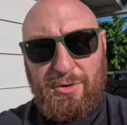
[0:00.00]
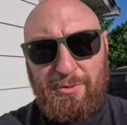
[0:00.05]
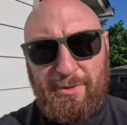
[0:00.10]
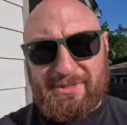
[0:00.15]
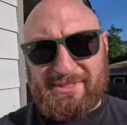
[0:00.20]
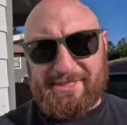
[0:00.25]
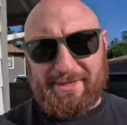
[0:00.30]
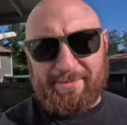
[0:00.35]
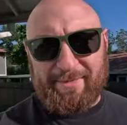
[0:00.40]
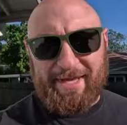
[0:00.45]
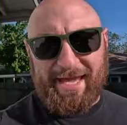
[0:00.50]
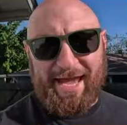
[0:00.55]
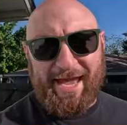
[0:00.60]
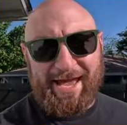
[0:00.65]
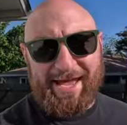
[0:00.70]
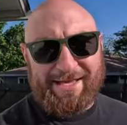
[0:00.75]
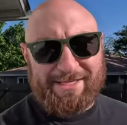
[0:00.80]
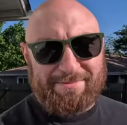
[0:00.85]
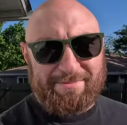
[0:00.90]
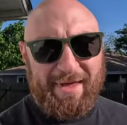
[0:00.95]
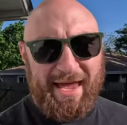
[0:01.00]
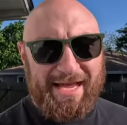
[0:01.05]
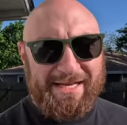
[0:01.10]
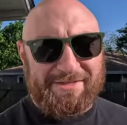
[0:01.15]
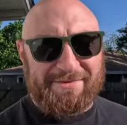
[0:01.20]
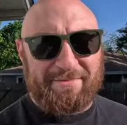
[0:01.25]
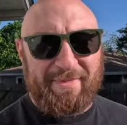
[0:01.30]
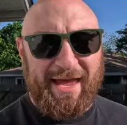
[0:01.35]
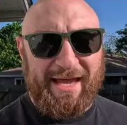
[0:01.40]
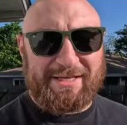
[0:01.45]
What's up guys,
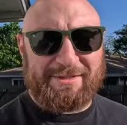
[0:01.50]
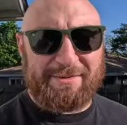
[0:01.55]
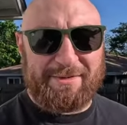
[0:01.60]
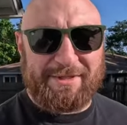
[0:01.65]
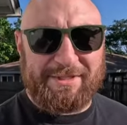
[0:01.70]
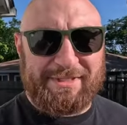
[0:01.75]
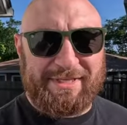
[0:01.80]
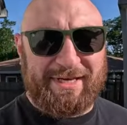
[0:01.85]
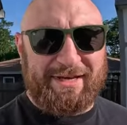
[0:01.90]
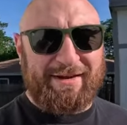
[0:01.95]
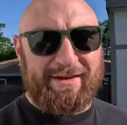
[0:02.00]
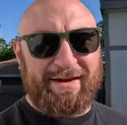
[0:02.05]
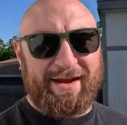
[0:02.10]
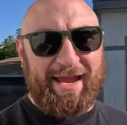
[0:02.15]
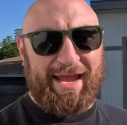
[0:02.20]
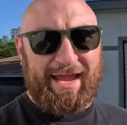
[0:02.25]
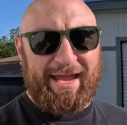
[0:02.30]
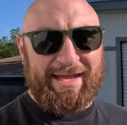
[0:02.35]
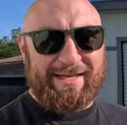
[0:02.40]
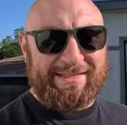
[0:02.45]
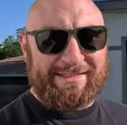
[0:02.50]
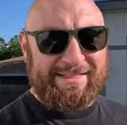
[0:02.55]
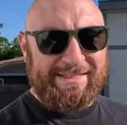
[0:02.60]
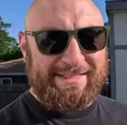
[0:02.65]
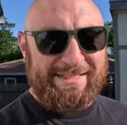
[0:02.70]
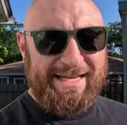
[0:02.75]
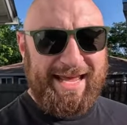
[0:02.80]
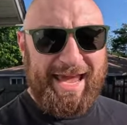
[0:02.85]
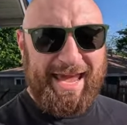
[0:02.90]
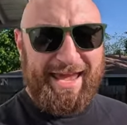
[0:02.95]
Max from MaxWorks here, and
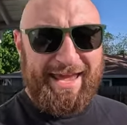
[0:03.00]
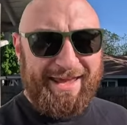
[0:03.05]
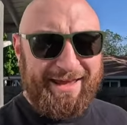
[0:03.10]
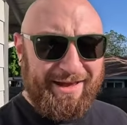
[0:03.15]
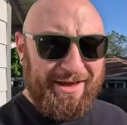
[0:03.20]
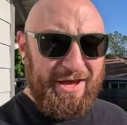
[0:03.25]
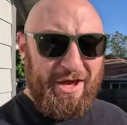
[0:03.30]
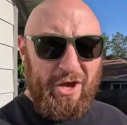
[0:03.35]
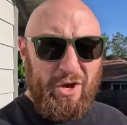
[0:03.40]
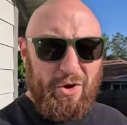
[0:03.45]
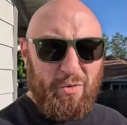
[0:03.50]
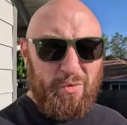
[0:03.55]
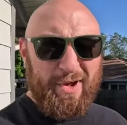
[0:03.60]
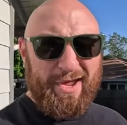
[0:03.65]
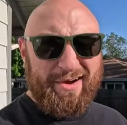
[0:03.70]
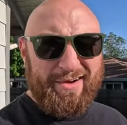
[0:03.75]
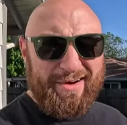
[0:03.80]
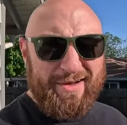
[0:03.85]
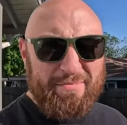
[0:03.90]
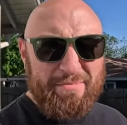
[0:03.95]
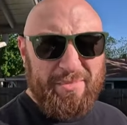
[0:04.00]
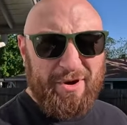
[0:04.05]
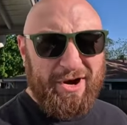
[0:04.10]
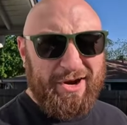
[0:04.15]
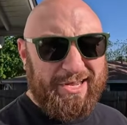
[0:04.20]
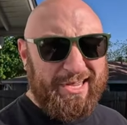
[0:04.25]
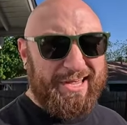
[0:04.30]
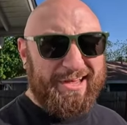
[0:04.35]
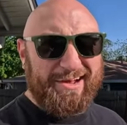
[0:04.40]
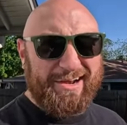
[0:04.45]
today we are
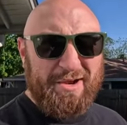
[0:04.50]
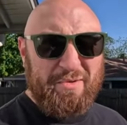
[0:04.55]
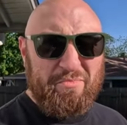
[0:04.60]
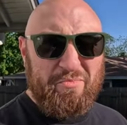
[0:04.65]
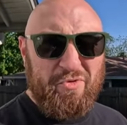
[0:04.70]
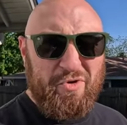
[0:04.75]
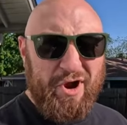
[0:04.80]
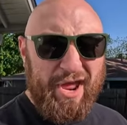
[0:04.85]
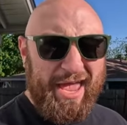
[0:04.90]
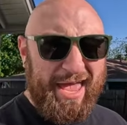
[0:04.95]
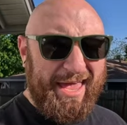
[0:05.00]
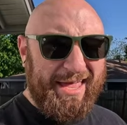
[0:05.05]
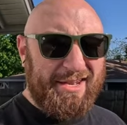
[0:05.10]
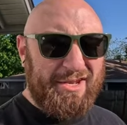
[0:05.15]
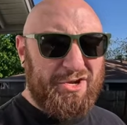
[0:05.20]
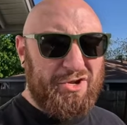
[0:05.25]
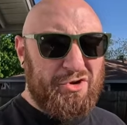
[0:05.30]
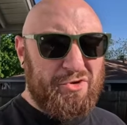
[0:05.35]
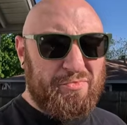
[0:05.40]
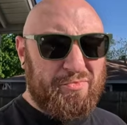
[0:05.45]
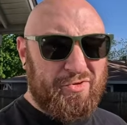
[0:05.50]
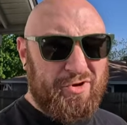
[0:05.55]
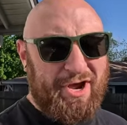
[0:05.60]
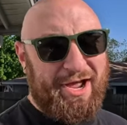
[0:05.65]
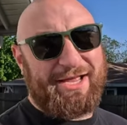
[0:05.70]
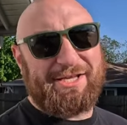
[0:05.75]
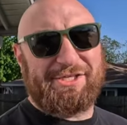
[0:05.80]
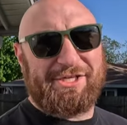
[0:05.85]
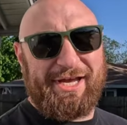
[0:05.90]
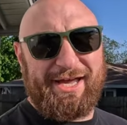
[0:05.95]
embarking on a brand new
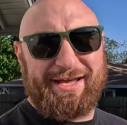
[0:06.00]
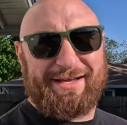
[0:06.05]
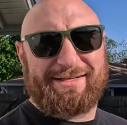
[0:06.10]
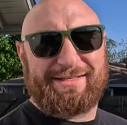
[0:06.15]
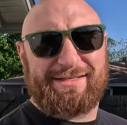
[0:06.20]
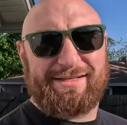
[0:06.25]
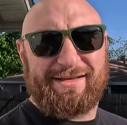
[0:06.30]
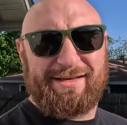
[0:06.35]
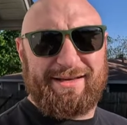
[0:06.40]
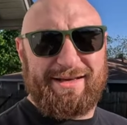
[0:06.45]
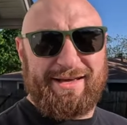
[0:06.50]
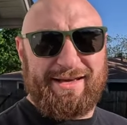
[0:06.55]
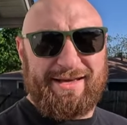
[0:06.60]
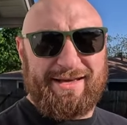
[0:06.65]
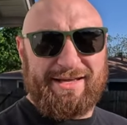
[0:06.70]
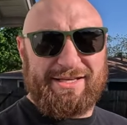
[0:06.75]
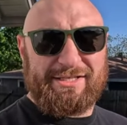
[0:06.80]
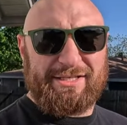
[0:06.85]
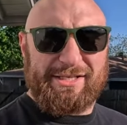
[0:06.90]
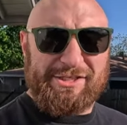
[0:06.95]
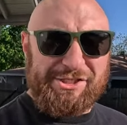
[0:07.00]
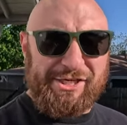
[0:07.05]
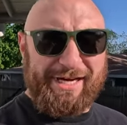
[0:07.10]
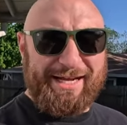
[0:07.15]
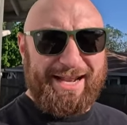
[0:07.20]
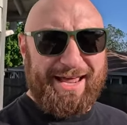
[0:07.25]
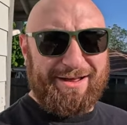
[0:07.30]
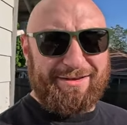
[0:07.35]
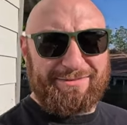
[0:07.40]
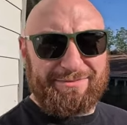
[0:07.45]
project. So let's check
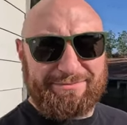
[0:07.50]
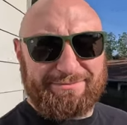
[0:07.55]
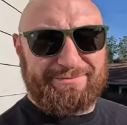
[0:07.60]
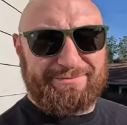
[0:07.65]
it out.